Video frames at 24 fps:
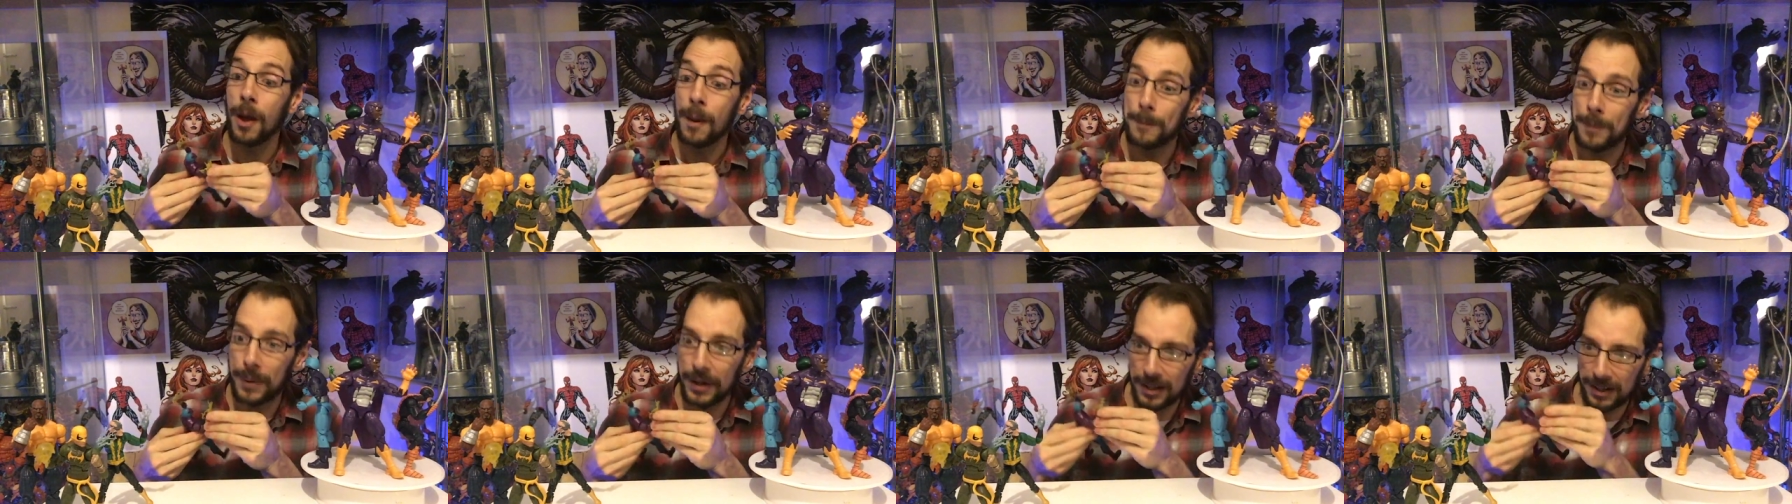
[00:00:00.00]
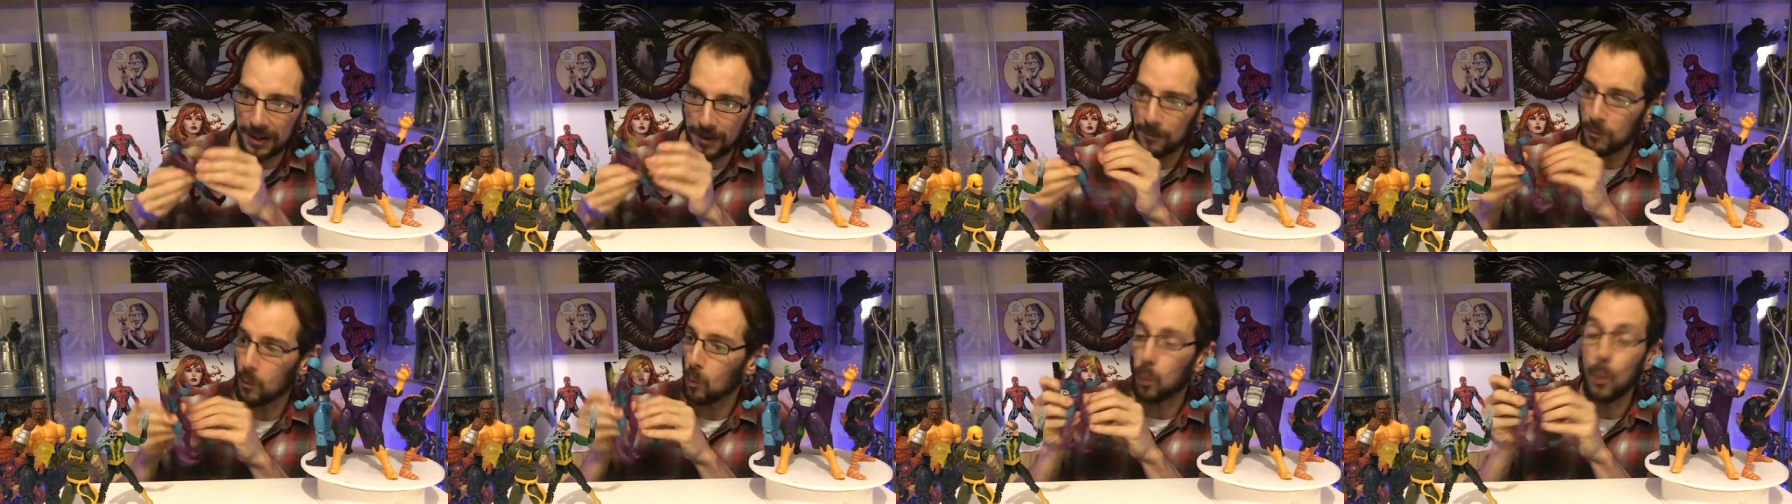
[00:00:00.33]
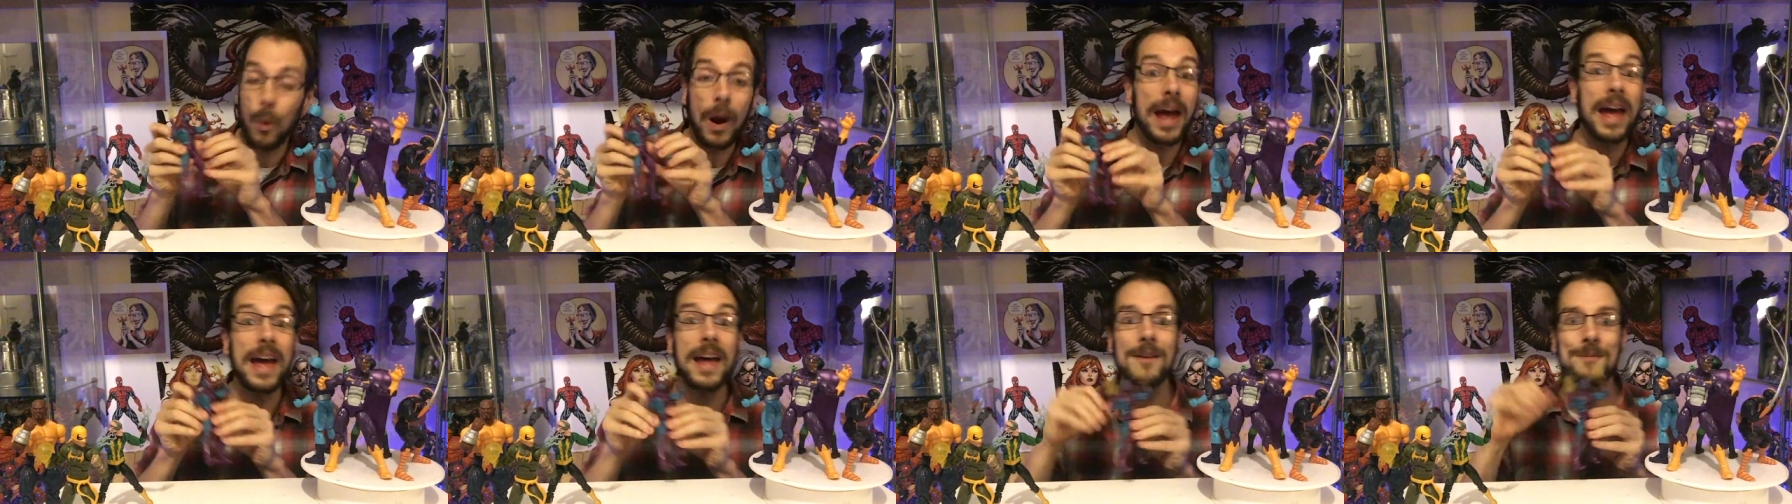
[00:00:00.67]
But
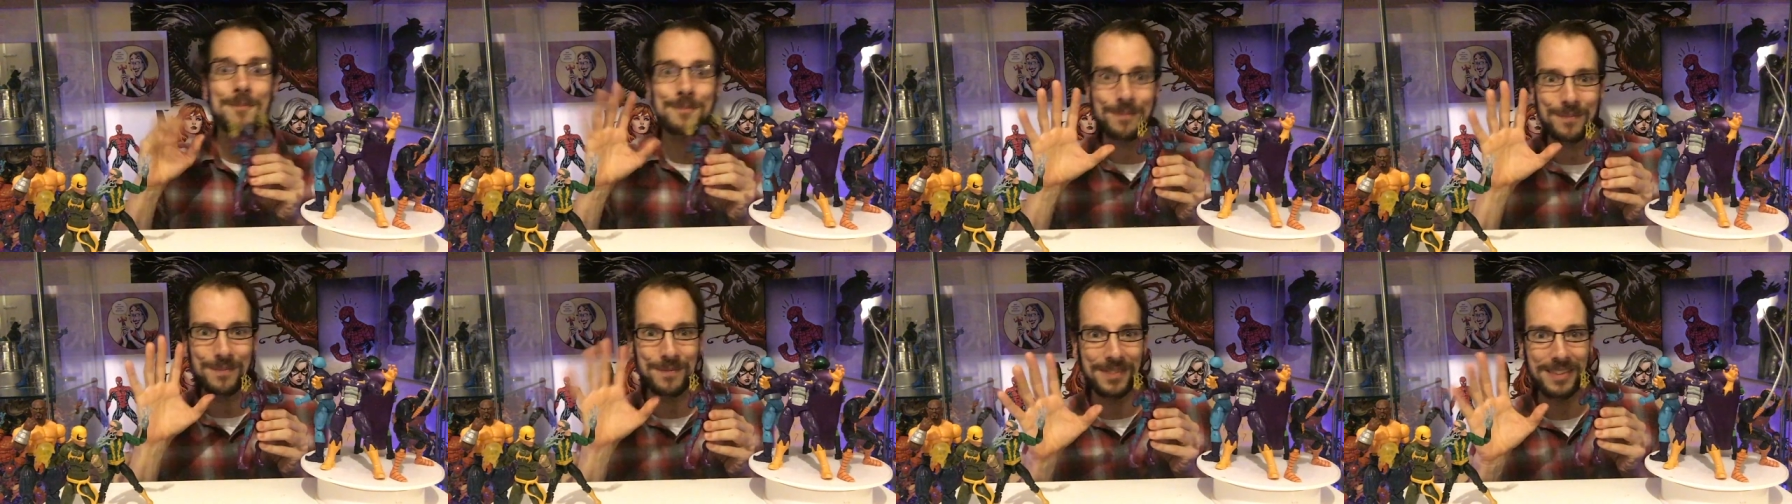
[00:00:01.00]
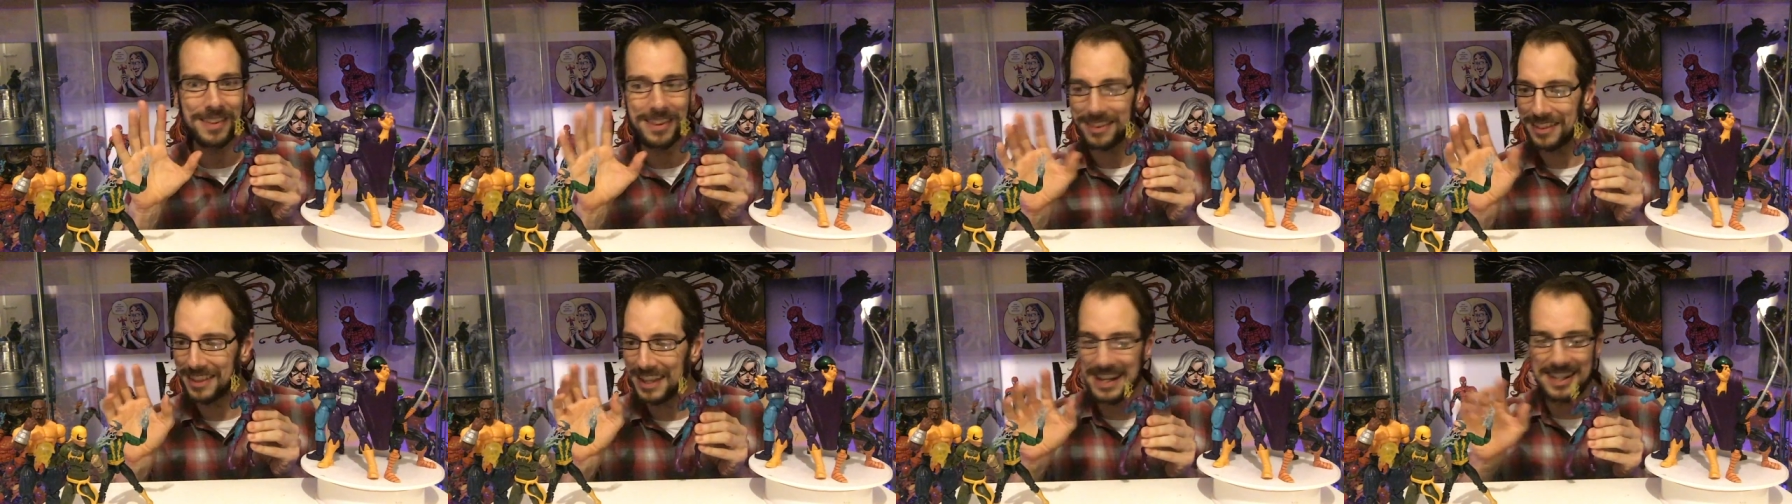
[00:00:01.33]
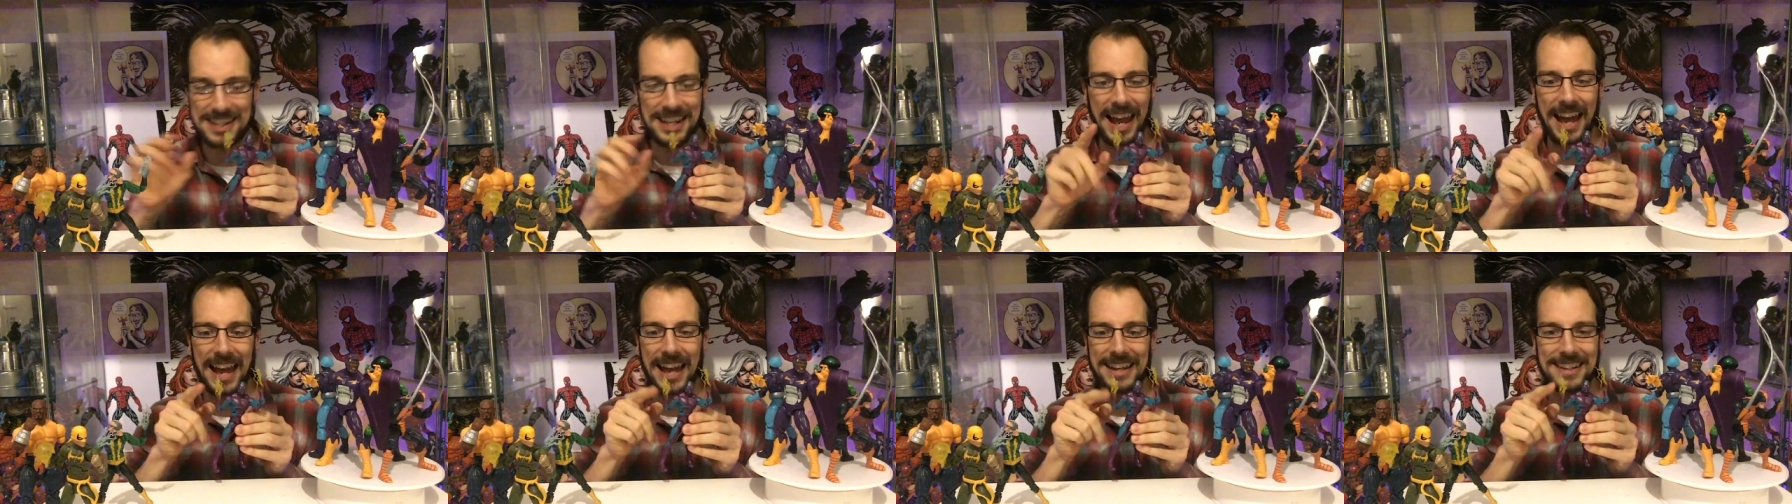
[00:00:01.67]
where these
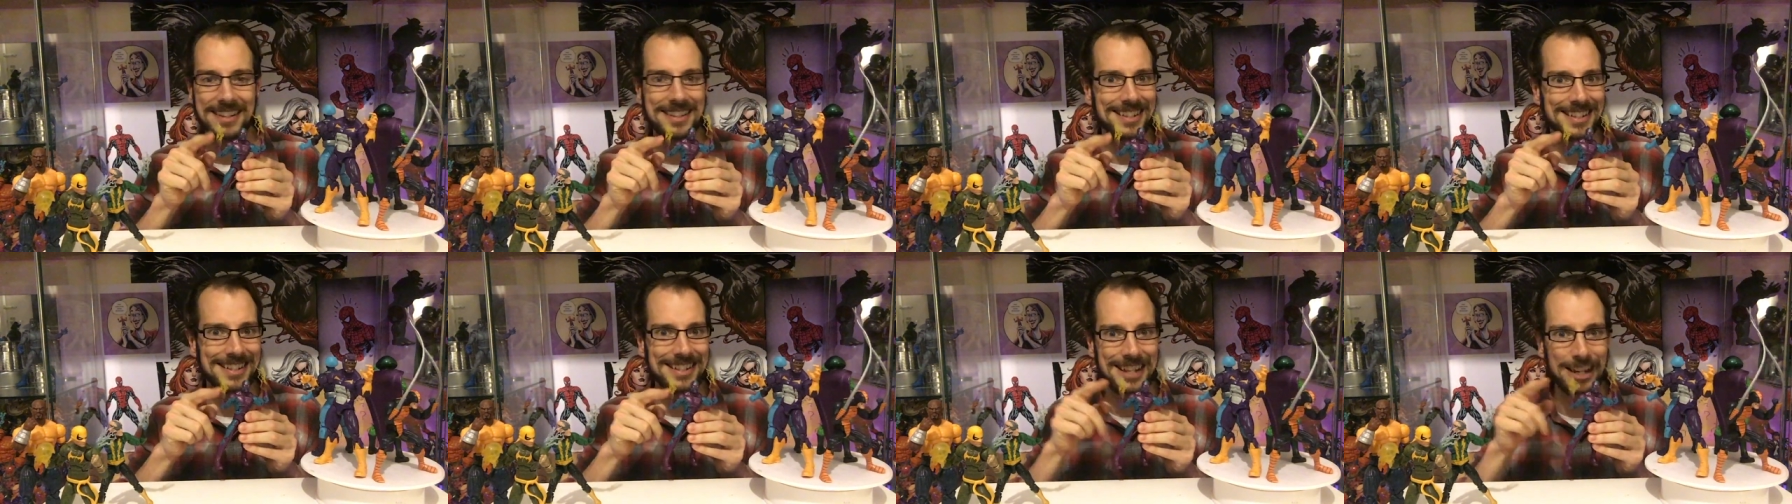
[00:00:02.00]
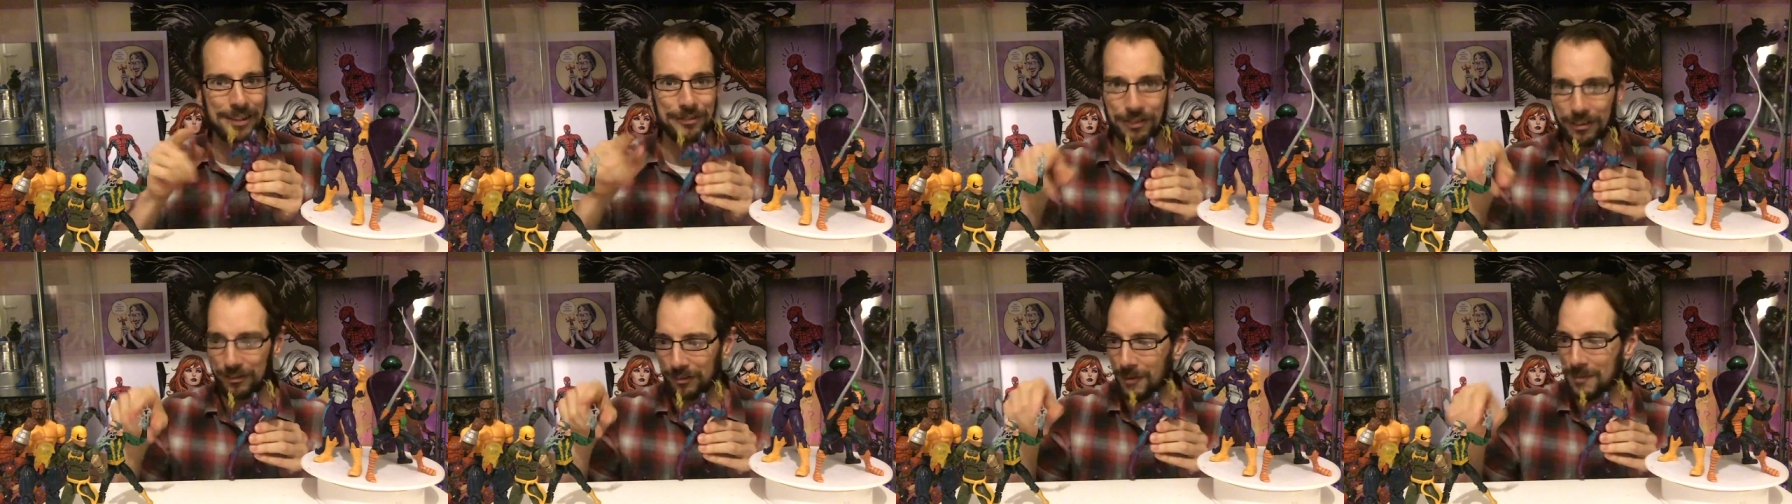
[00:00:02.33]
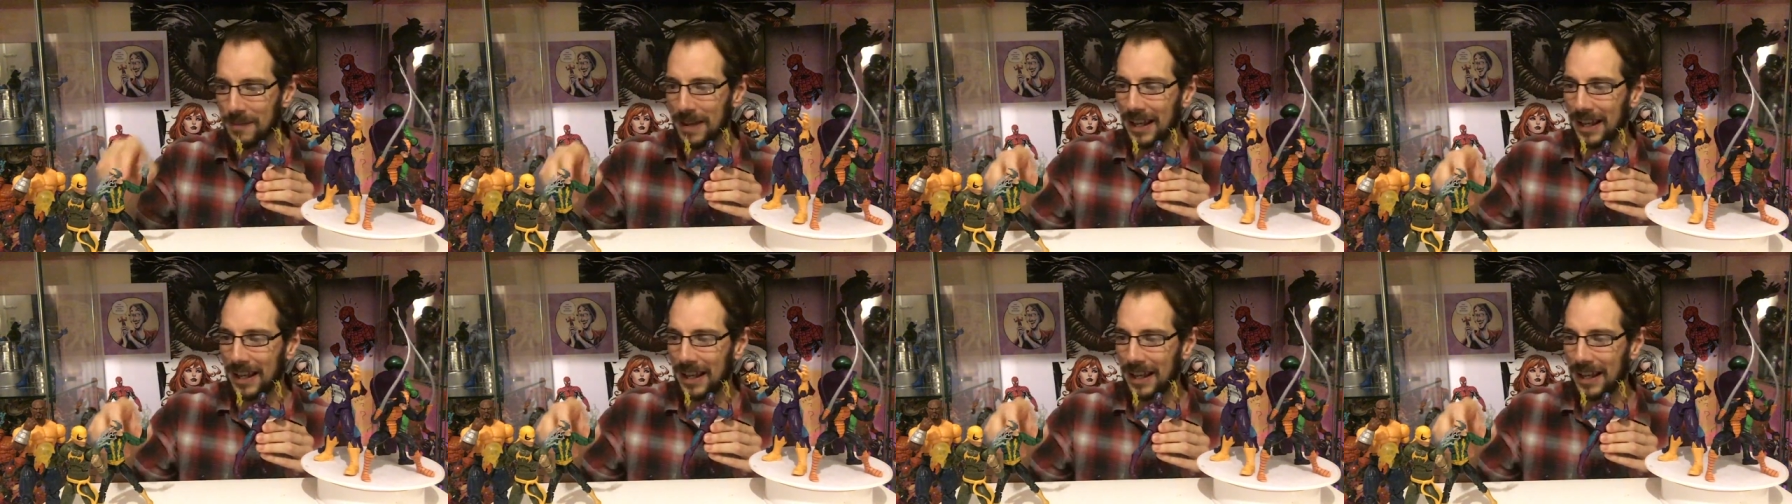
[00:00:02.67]
hands differ from the